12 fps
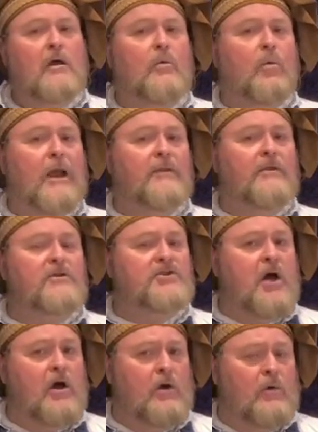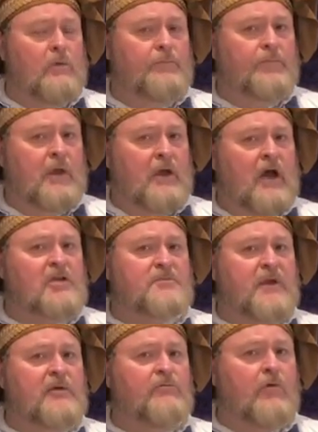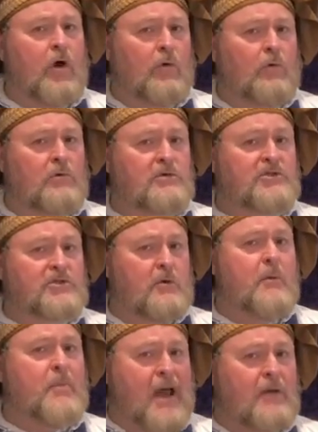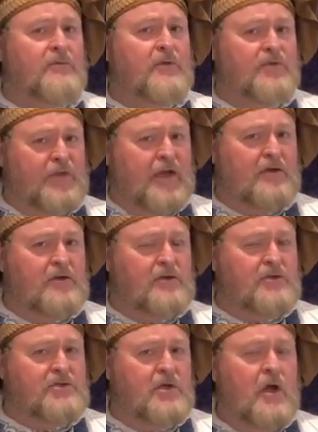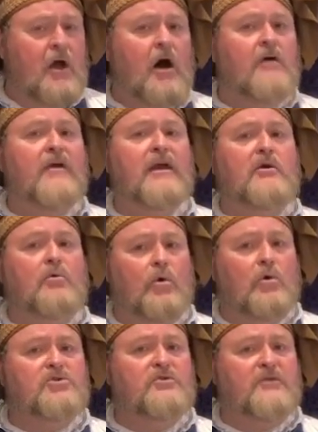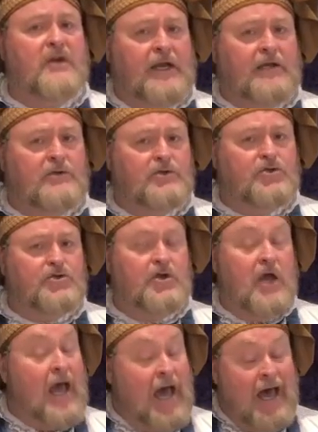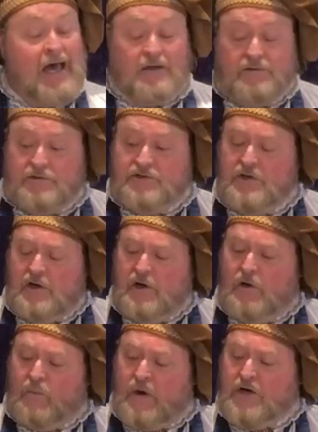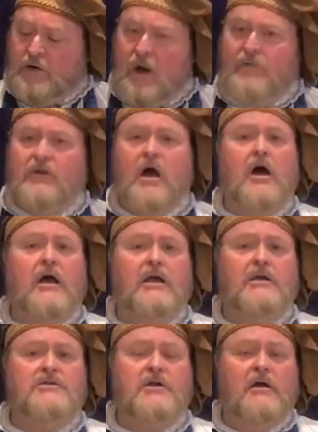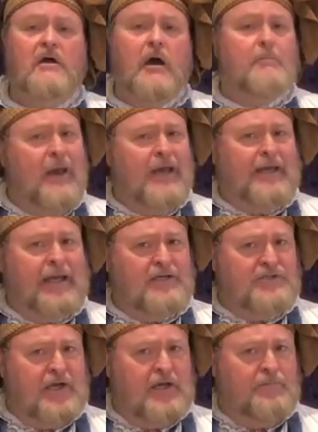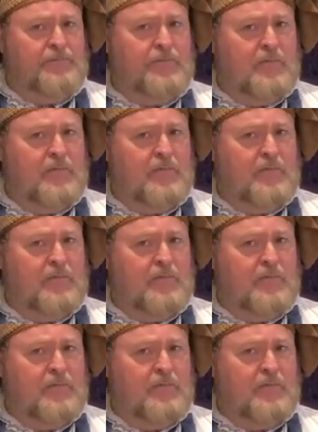When the dough has been rolled to about the thickness of 1/4 inch, and when you have lined a baking tin